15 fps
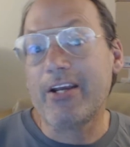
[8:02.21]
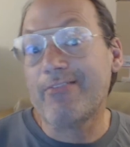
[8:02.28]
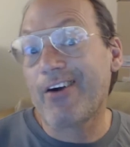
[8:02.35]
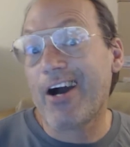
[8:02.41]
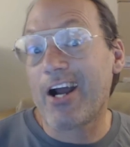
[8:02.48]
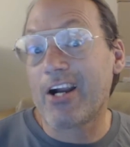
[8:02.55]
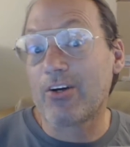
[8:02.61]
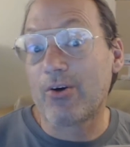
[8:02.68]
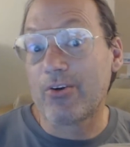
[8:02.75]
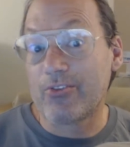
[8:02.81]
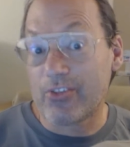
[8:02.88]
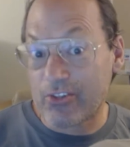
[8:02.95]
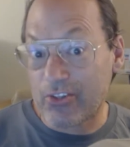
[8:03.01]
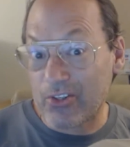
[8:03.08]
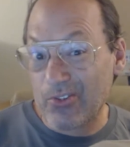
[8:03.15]
green
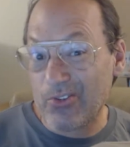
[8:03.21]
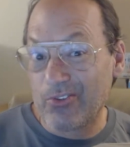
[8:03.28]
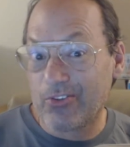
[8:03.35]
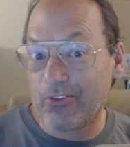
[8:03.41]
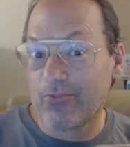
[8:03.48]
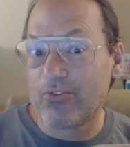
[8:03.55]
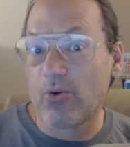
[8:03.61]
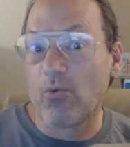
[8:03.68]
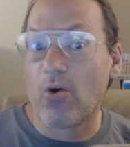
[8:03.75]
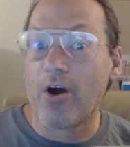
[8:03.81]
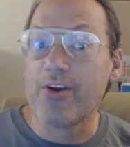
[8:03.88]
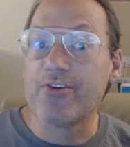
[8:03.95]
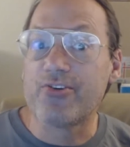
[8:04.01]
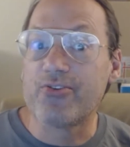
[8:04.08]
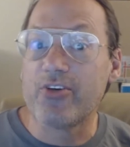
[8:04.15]
vinyl is exclusive to
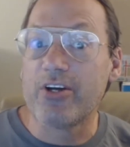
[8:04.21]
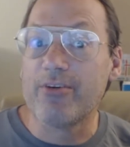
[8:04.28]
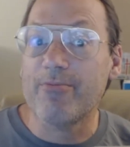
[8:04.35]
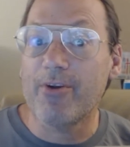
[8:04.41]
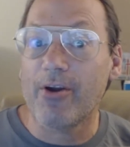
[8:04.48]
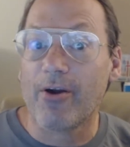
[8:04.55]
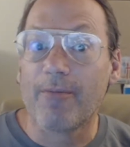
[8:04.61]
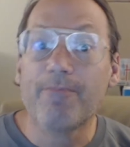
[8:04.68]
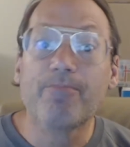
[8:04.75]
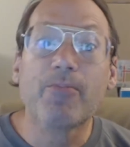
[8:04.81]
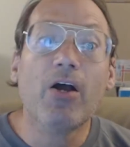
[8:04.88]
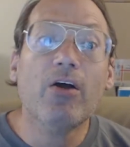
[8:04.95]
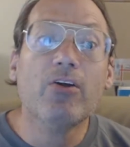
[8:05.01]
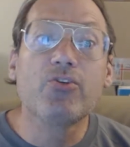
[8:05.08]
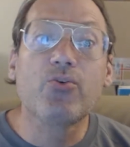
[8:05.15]
one distributor.
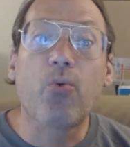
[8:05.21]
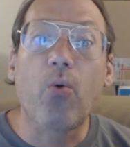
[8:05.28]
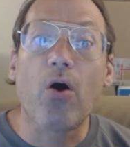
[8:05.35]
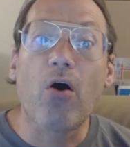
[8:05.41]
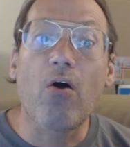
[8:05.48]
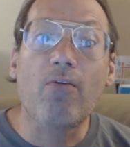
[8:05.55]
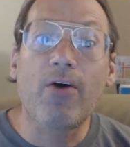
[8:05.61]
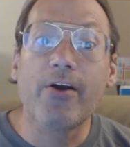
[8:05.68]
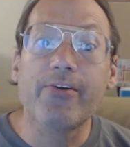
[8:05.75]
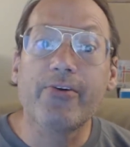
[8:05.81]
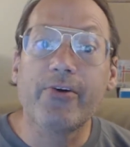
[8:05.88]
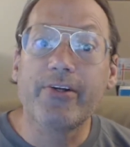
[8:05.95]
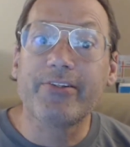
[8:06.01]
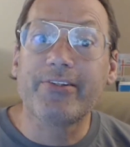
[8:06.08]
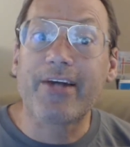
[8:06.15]

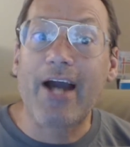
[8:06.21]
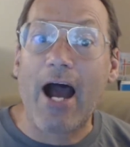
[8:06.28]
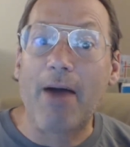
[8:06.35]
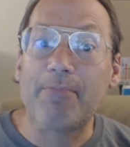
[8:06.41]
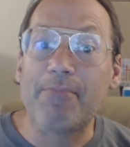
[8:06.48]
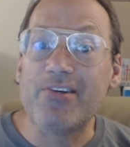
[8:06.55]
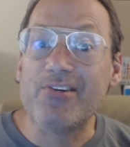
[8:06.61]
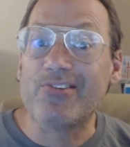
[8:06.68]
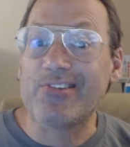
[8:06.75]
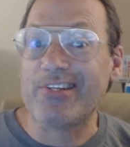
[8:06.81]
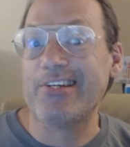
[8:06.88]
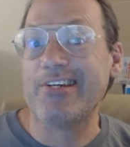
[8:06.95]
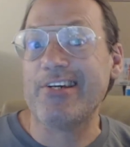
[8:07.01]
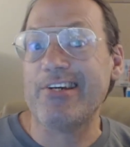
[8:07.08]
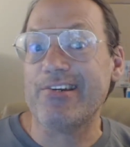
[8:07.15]
1,200
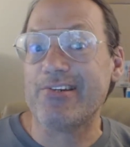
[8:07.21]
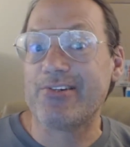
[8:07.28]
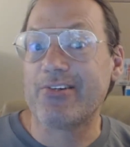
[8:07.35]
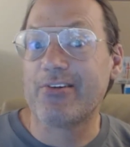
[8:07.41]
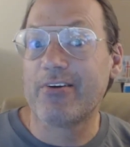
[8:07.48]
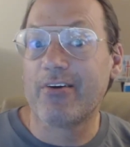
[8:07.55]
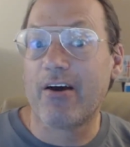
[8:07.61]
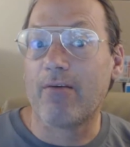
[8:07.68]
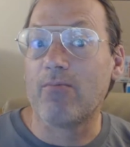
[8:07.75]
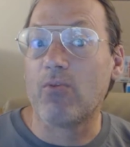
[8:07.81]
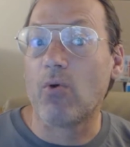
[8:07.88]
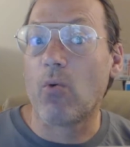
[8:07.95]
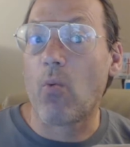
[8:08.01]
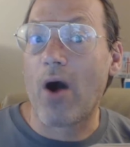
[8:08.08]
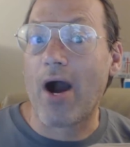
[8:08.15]
copies each
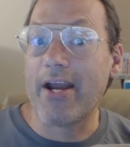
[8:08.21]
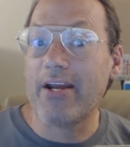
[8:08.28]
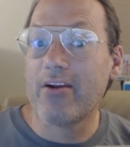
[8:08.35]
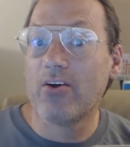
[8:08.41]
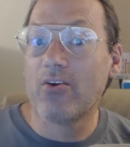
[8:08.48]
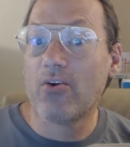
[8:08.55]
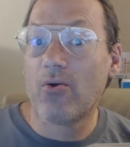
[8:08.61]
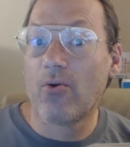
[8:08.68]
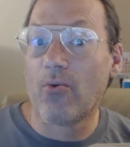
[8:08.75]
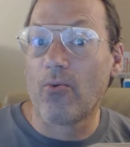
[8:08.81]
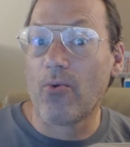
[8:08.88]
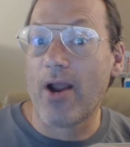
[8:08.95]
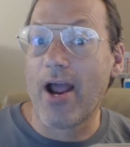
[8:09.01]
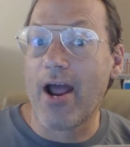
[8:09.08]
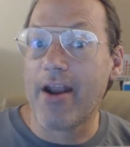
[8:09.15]
of the white,
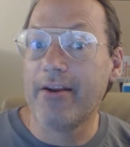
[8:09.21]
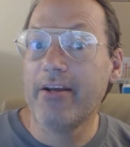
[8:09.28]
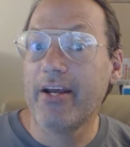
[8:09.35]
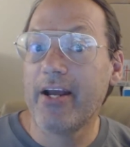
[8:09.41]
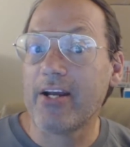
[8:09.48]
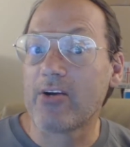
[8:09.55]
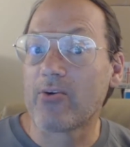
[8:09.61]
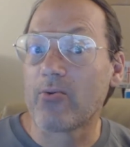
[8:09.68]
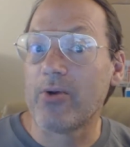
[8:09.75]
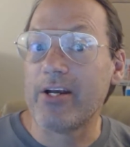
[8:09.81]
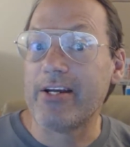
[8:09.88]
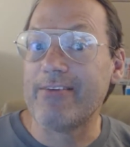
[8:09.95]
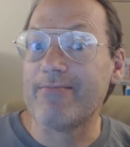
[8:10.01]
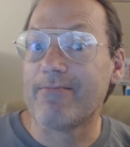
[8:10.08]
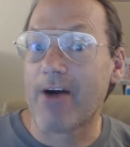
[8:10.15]
red, and
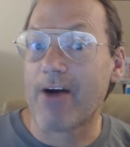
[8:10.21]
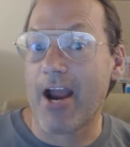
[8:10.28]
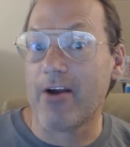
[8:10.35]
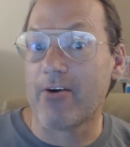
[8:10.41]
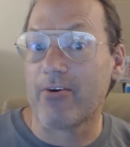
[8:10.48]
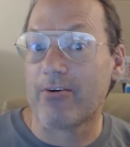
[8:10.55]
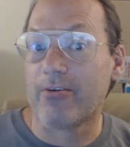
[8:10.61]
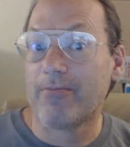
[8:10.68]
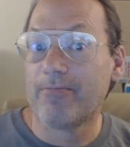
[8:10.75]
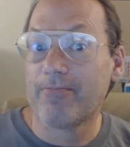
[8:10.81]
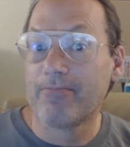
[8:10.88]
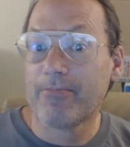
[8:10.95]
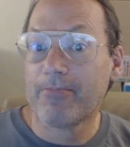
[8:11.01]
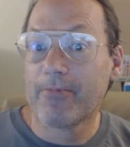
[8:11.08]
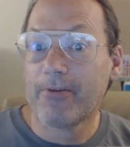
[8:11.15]
green vinyl
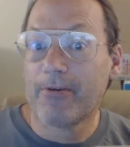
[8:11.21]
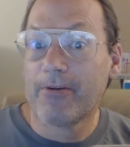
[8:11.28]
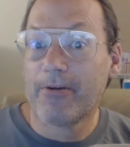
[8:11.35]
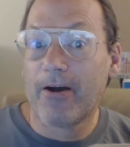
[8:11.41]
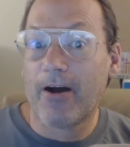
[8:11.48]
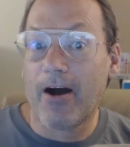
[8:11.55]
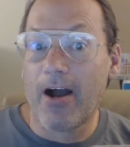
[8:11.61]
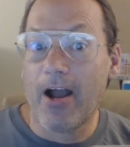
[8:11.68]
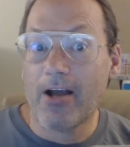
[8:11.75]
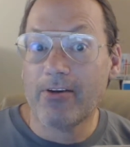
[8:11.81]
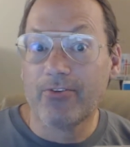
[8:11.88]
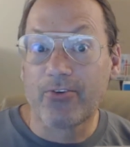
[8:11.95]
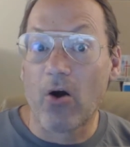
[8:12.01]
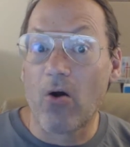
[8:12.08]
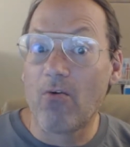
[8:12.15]

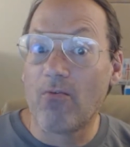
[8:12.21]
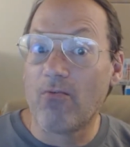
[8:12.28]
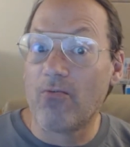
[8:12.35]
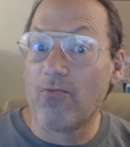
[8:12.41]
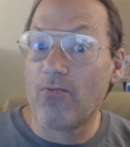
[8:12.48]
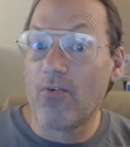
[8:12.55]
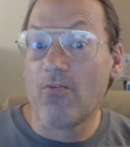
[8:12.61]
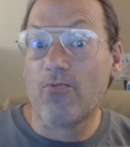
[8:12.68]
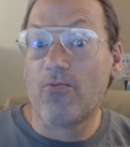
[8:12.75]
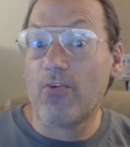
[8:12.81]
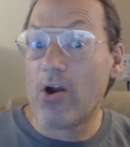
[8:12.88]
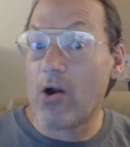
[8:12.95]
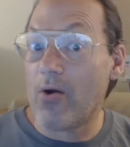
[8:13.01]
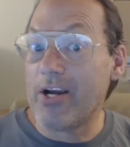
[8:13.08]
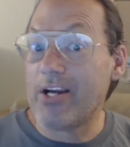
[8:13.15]
so
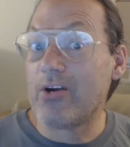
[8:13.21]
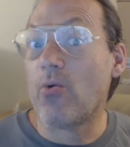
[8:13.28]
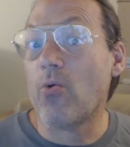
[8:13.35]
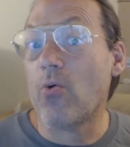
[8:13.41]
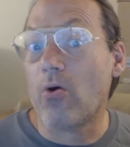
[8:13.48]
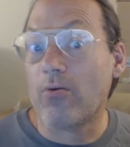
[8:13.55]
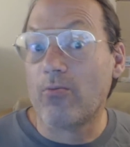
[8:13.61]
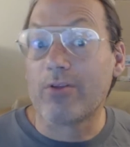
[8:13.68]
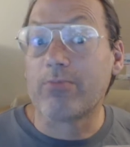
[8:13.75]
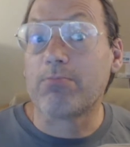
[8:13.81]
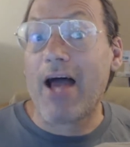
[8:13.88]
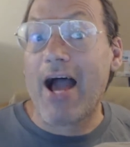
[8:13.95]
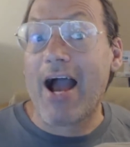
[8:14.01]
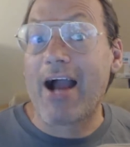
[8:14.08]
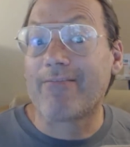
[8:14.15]
very cool,
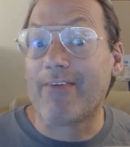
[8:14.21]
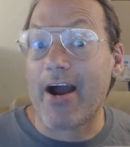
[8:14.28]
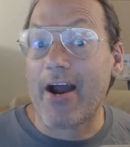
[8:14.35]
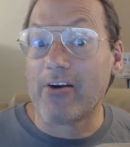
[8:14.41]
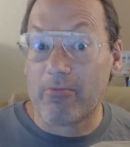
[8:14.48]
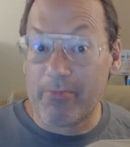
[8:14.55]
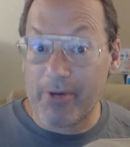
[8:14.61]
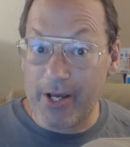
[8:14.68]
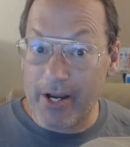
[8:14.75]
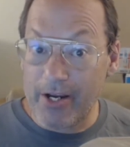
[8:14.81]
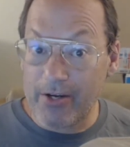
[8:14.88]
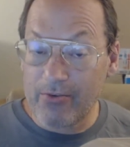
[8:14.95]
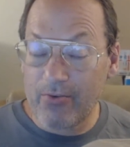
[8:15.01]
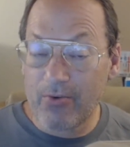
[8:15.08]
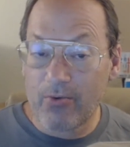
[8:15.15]
with black vinyl
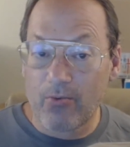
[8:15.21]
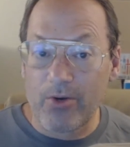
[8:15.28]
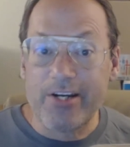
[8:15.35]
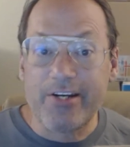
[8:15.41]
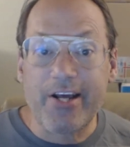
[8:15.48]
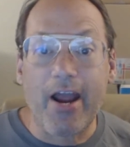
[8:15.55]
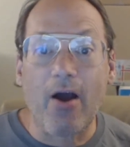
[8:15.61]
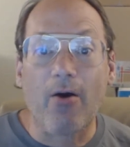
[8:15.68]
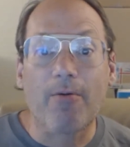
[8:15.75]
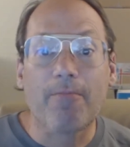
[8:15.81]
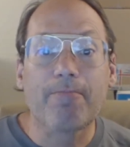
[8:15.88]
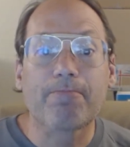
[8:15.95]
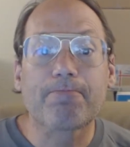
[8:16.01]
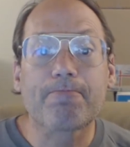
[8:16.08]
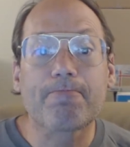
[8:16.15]
being retail.